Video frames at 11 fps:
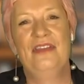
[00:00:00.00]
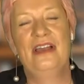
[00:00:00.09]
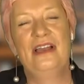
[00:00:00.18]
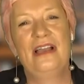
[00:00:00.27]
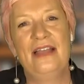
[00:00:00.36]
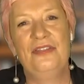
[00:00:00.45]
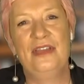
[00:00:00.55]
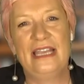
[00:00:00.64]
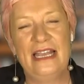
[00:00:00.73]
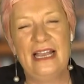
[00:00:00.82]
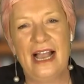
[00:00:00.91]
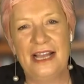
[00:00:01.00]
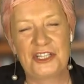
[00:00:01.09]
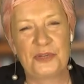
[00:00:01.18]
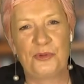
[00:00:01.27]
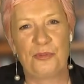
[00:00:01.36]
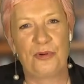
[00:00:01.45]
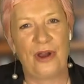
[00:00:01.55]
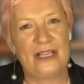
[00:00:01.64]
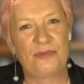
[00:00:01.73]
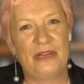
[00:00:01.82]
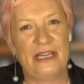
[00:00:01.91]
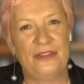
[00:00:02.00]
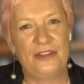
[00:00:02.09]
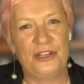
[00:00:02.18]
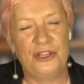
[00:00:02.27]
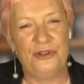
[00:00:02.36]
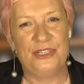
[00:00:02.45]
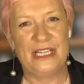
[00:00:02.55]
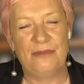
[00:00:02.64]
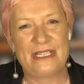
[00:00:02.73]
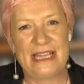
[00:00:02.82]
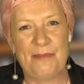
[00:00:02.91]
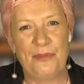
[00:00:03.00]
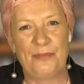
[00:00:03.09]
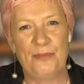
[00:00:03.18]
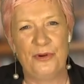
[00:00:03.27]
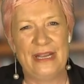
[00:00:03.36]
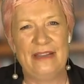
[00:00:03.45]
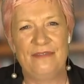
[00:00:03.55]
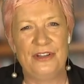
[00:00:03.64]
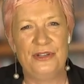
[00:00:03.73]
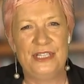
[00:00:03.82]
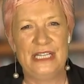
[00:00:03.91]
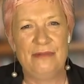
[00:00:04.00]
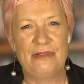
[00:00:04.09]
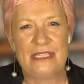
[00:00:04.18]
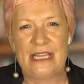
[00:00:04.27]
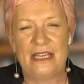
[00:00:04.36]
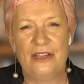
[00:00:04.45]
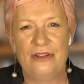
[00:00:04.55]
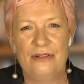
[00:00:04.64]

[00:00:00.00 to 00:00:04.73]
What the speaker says: the Archibald Prize winner that you did, was that Maria Venuti? Was that you?